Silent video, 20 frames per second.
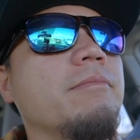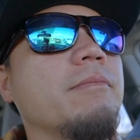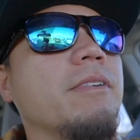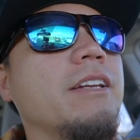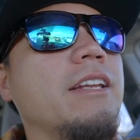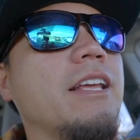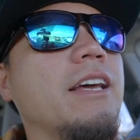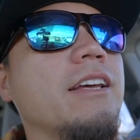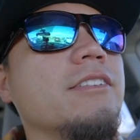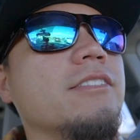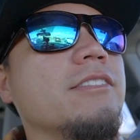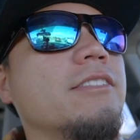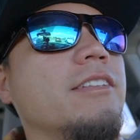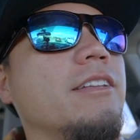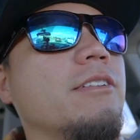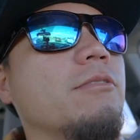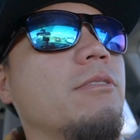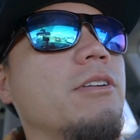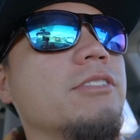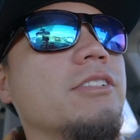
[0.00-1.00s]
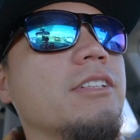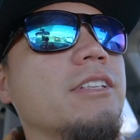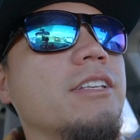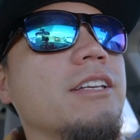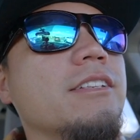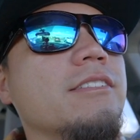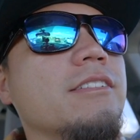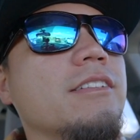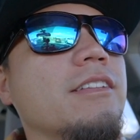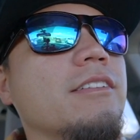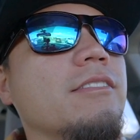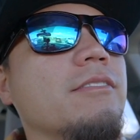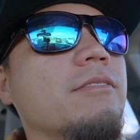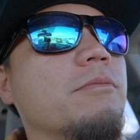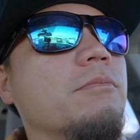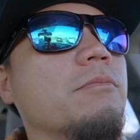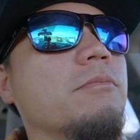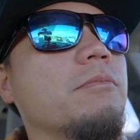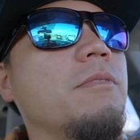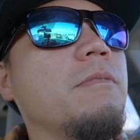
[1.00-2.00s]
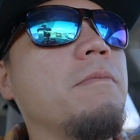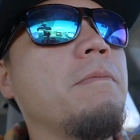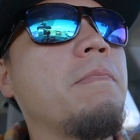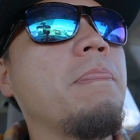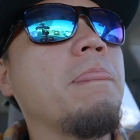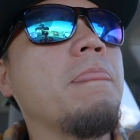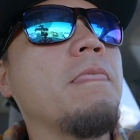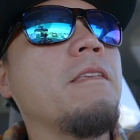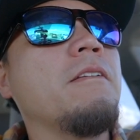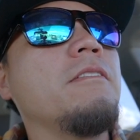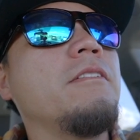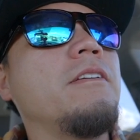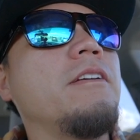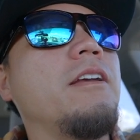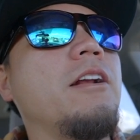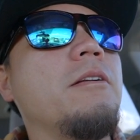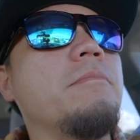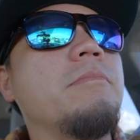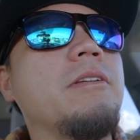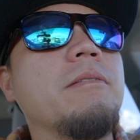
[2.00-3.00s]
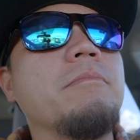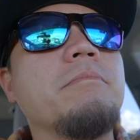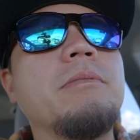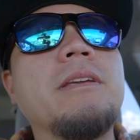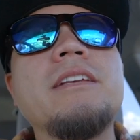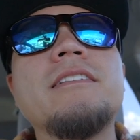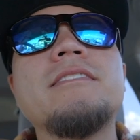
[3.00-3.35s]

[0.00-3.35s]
My dad just sitting there watching the kids at the Airbnb.